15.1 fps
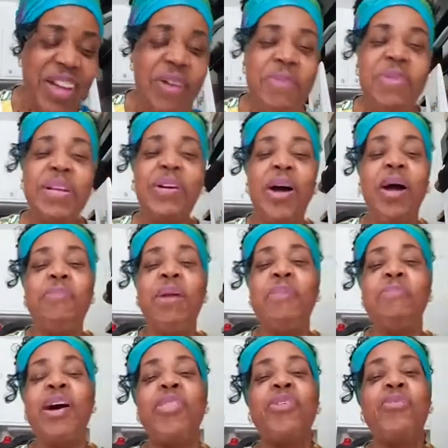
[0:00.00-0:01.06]
we called my
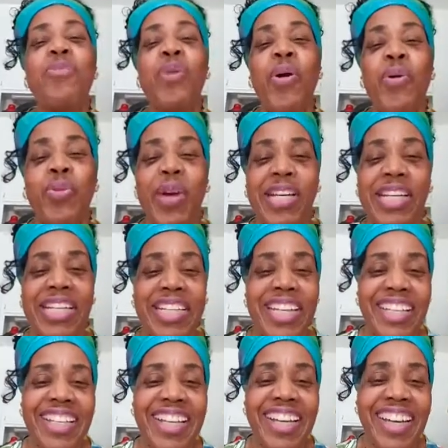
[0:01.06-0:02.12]
mother Roadrunner
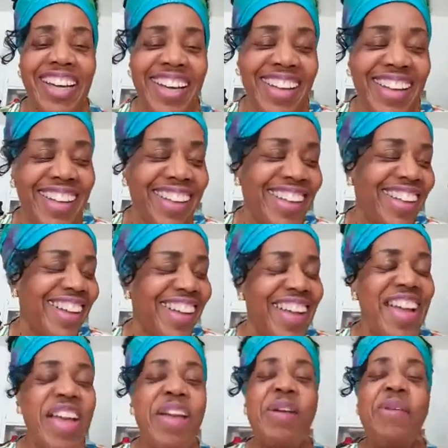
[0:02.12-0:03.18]
Lily
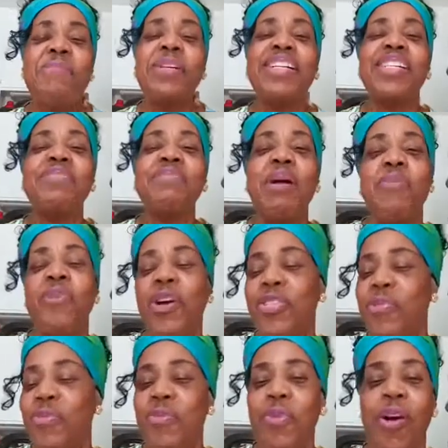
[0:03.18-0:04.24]
because my
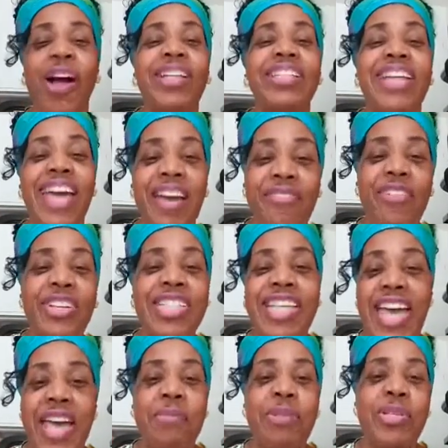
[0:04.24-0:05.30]
mother walked every
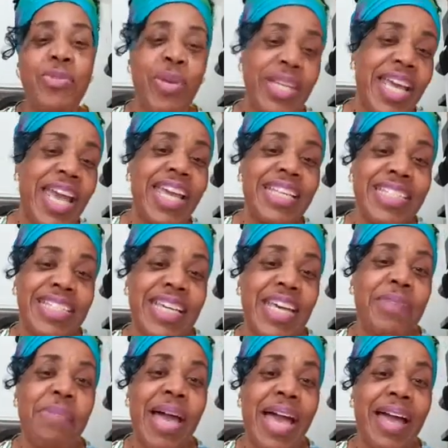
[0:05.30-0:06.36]
day between 8 and
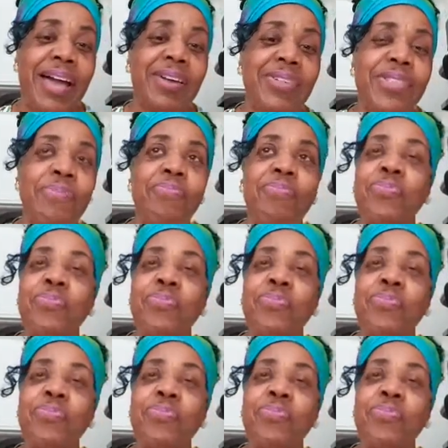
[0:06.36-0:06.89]
10 miles.